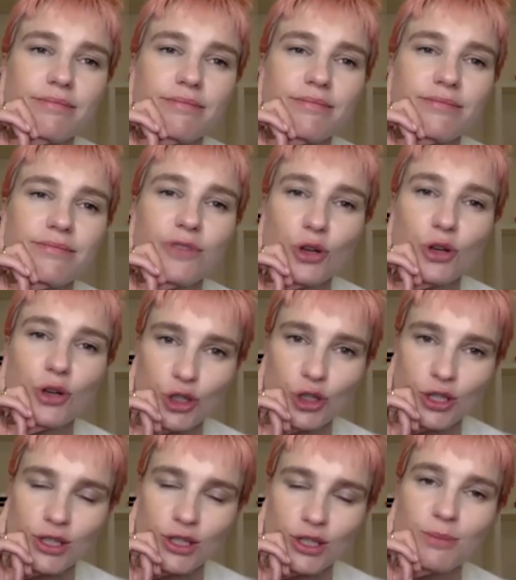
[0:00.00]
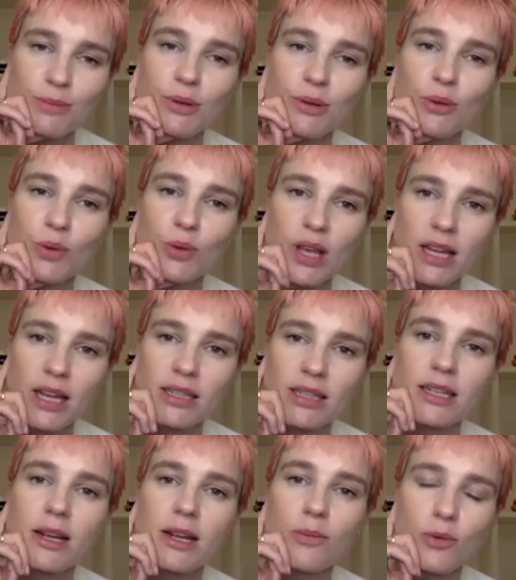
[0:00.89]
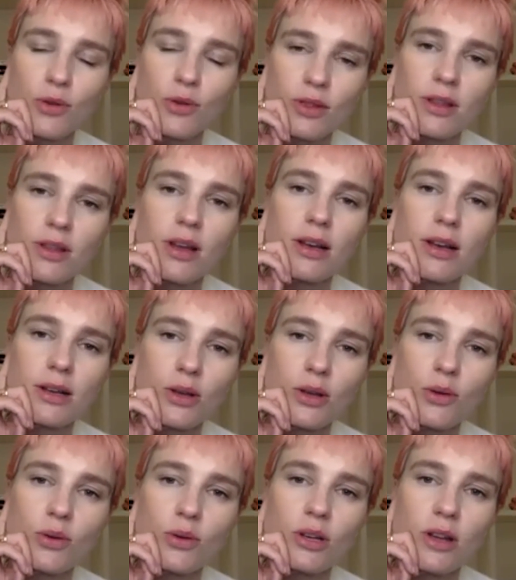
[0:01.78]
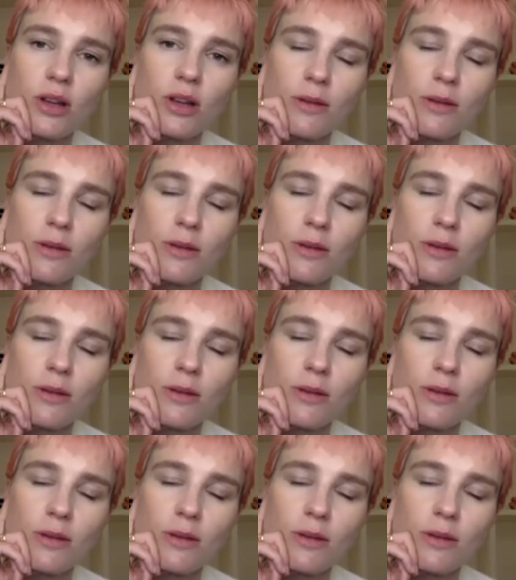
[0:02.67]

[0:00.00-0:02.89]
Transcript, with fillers: versions, but we ended up with coconut